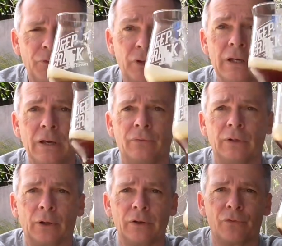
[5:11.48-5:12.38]
So yeah,
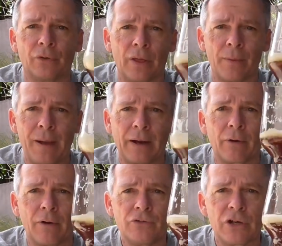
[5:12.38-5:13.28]
if you're looking for another
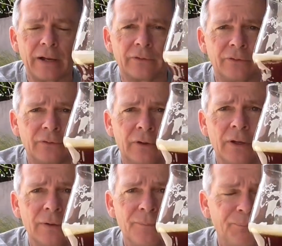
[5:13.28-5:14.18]
Mangrove Jack's
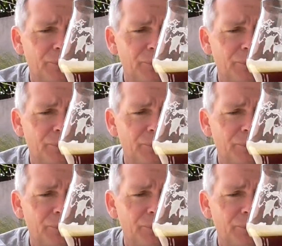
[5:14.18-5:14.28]
kit